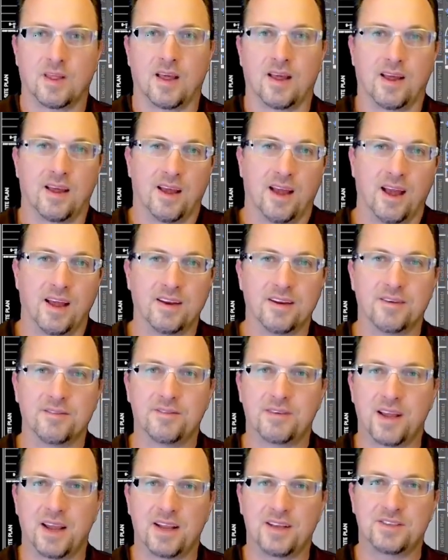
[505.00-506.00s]
End of
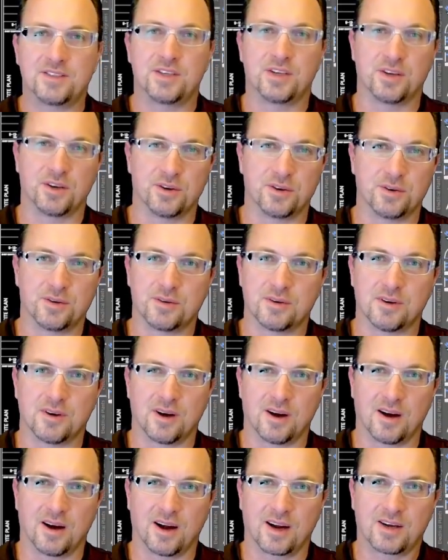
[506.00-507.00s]
day 2.
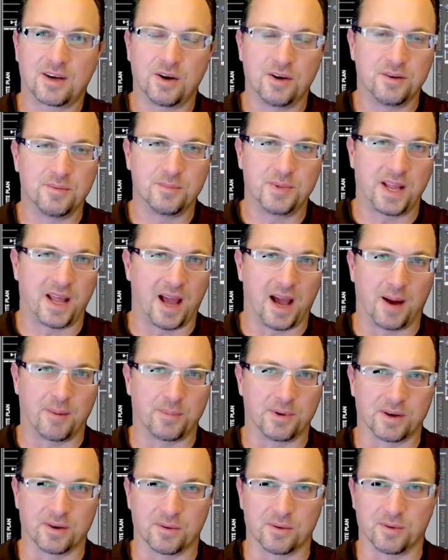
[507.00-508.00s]
I couldn't be
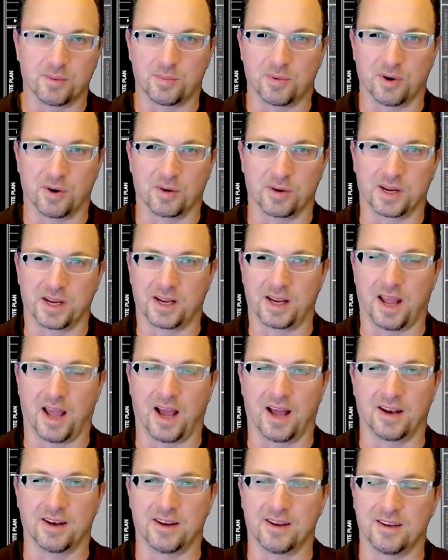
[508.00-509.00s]
happier with
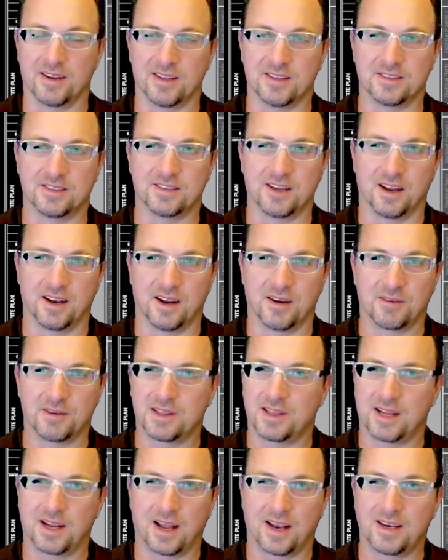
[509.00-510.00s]
ProgeCAD. It's done
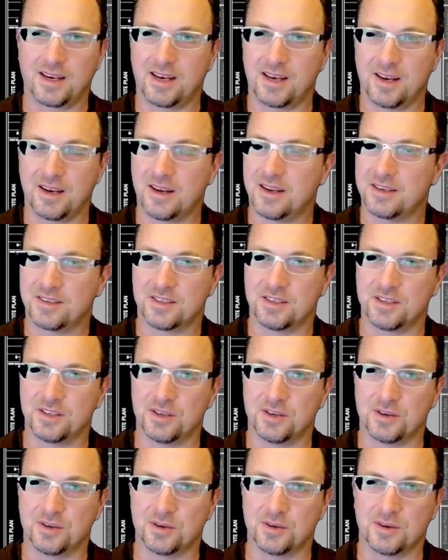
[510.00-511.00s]
everything I needed it to
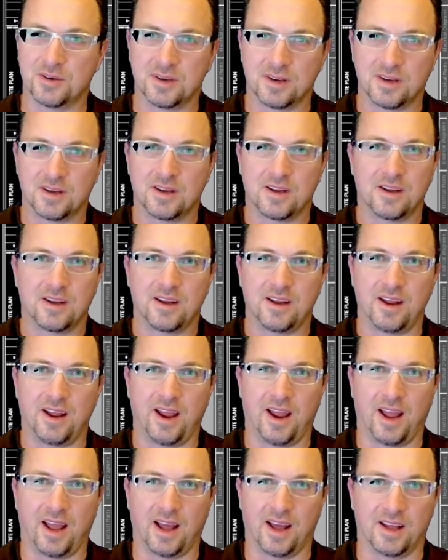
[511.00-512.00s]
do,
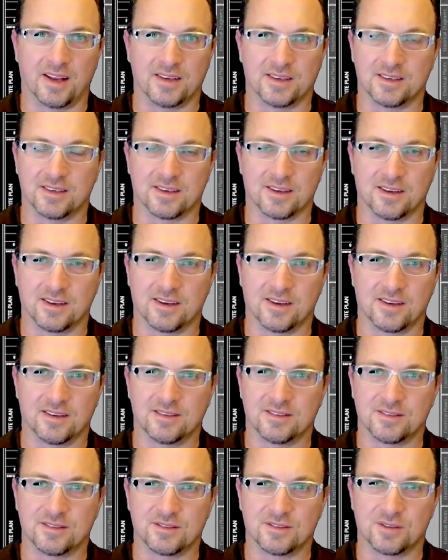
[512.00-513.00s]
and
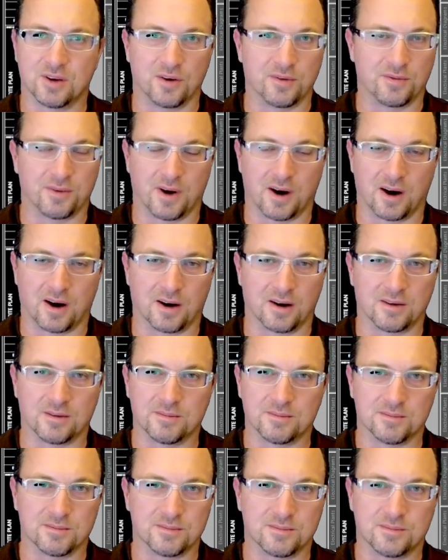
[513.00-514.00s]
so far
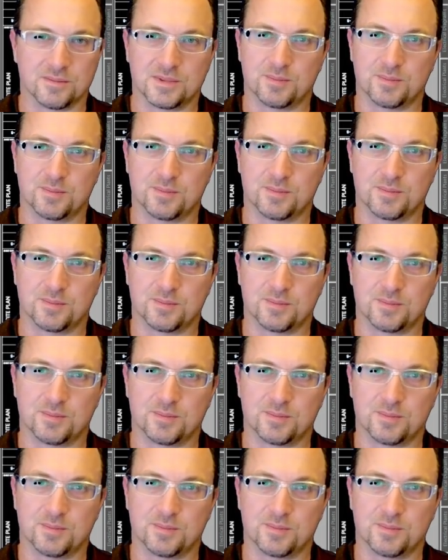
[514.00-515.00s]
it's been perfect.